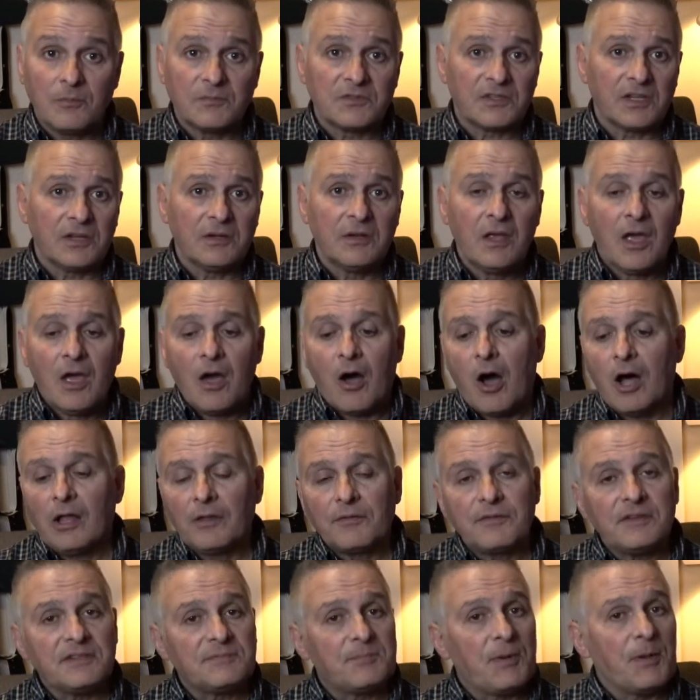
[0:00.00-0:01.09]
comes in,
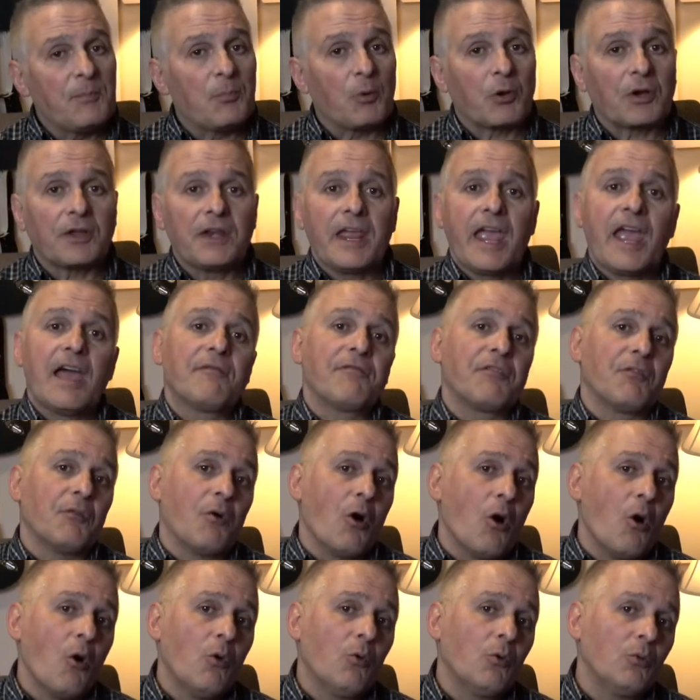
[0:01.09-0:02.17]
all these people can have
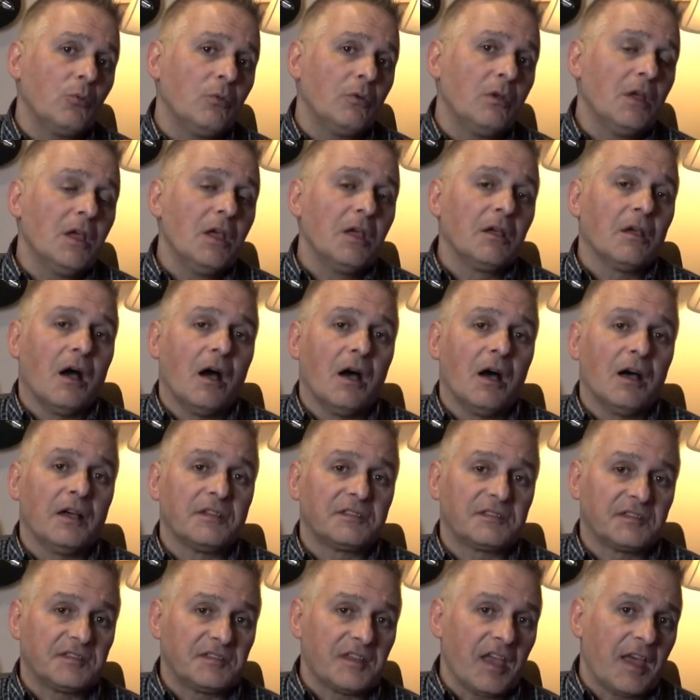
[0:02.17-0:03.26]
their own
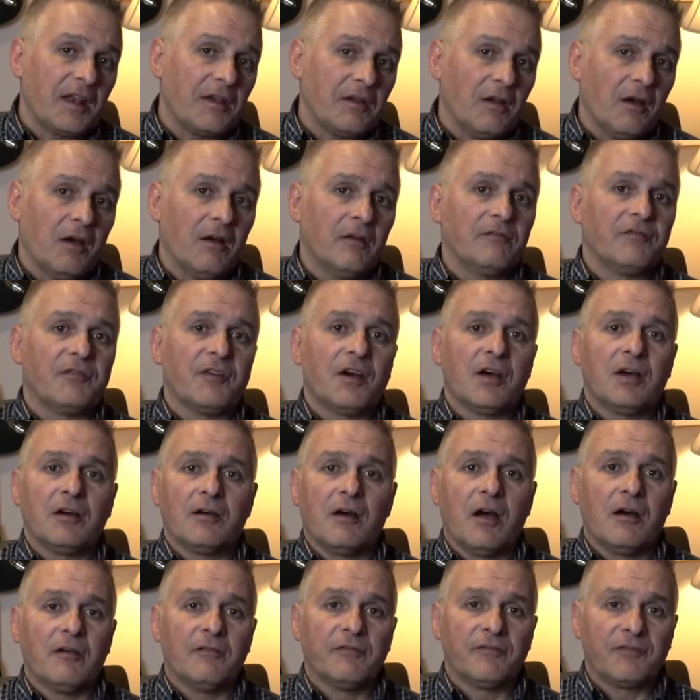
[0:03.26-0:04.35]
set
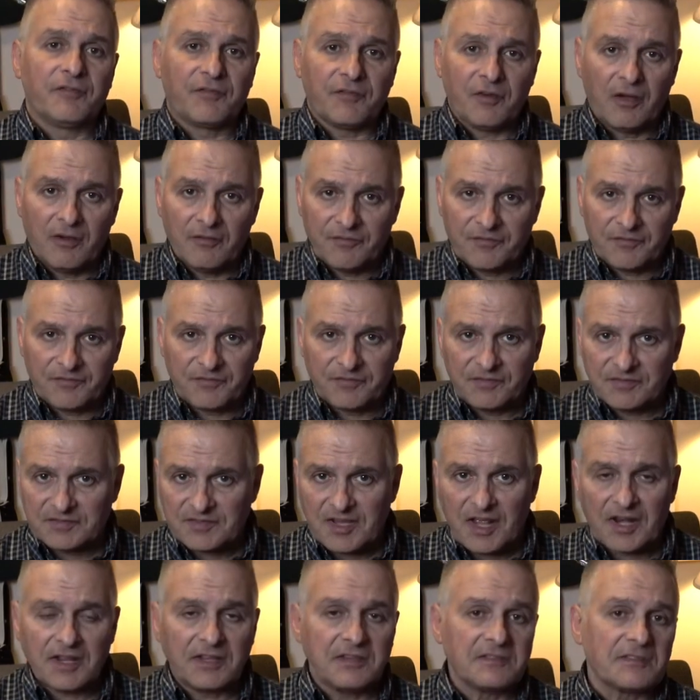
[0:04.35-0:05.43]
of
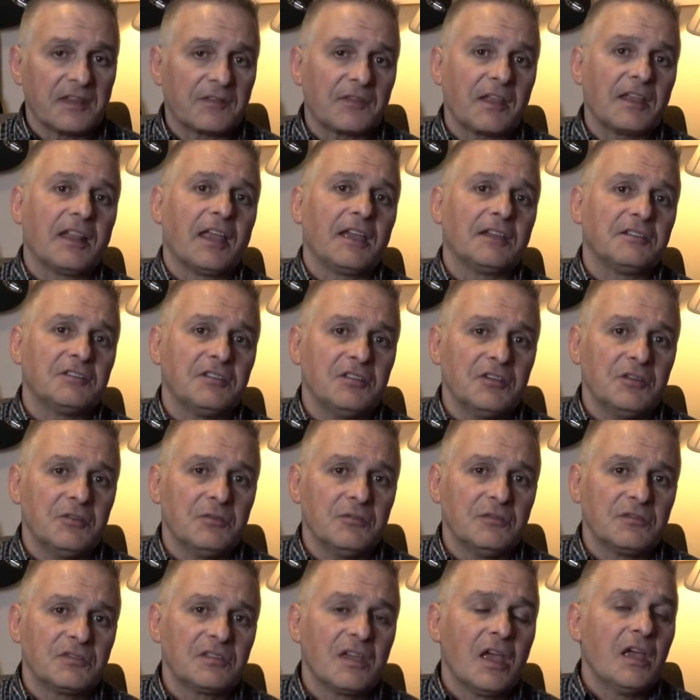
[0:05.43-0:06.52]
settings that they like to
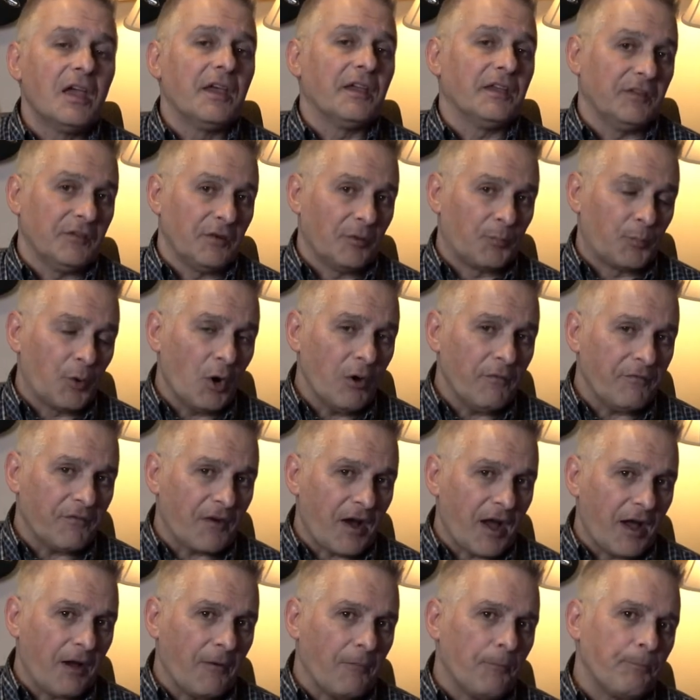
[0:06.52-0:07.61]
use in their
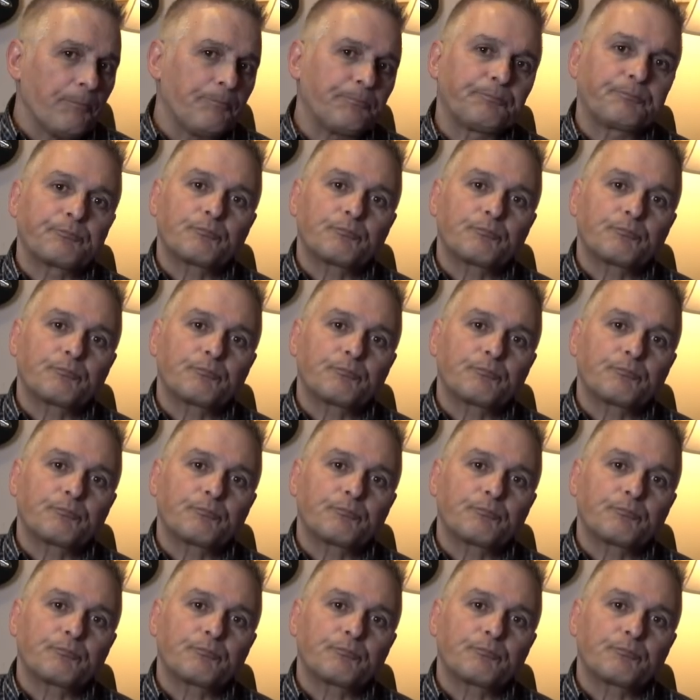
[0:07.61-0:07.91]
profile.